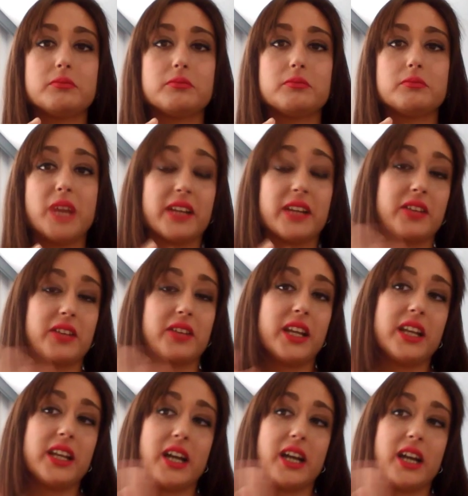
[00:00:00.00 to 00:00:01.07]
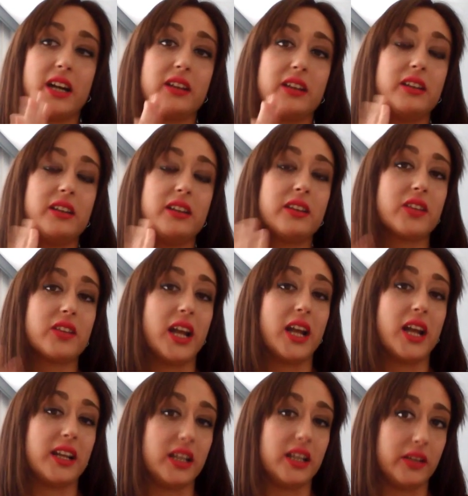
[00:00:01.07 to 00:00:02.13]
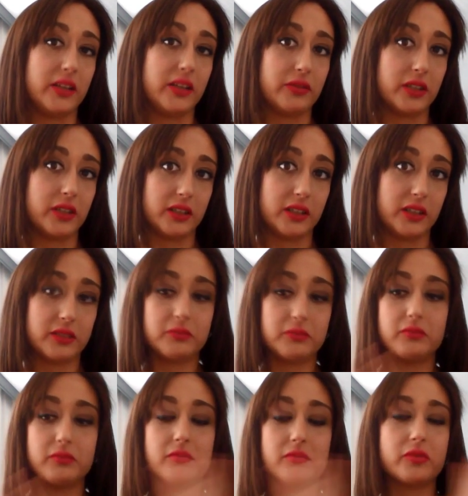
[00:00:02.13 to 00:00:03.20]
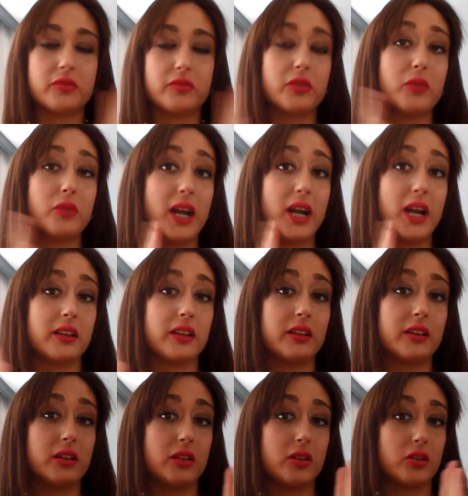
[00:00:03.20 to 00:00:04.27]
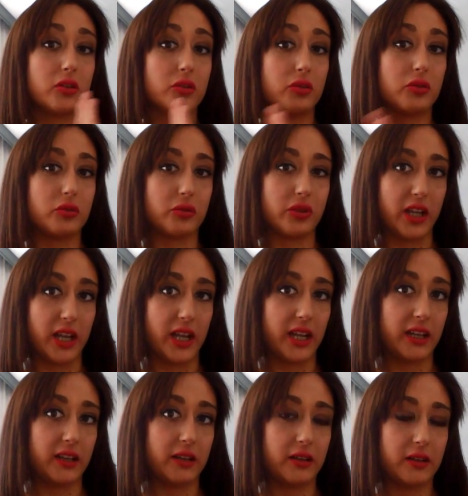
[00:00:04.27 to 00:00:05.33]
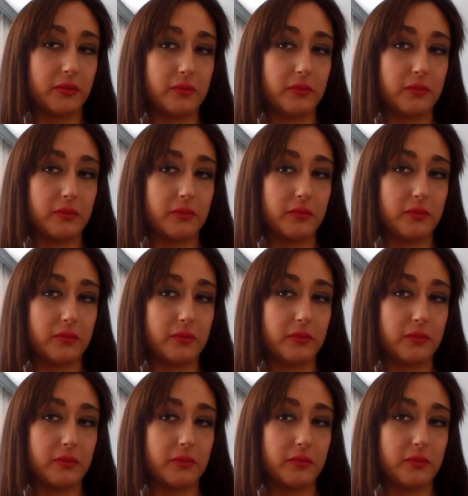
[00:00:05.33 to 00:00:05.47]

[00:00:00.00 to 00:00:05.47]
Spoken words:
but they are slightly different from 1 to 10.